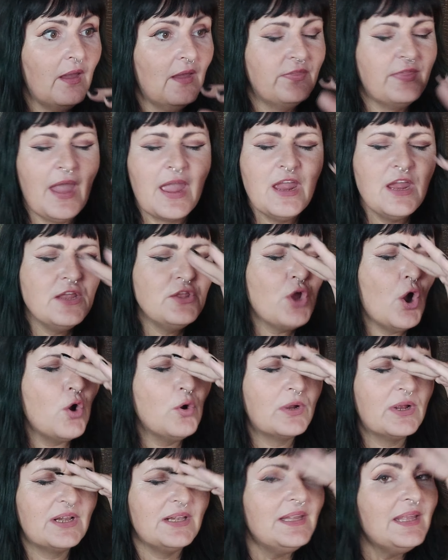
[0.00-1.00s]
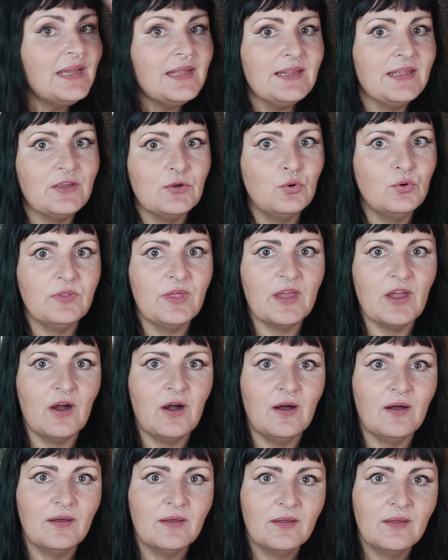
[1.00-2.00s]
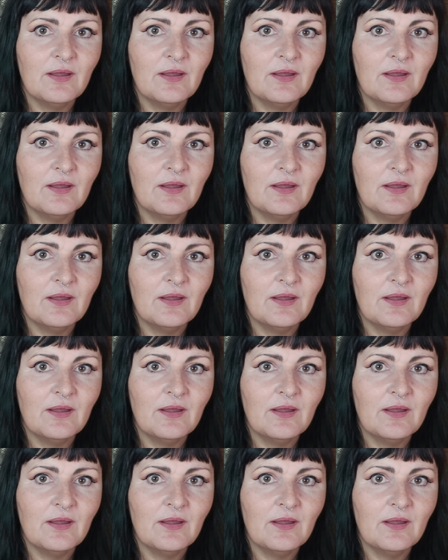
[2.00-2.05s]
they know clearly who they are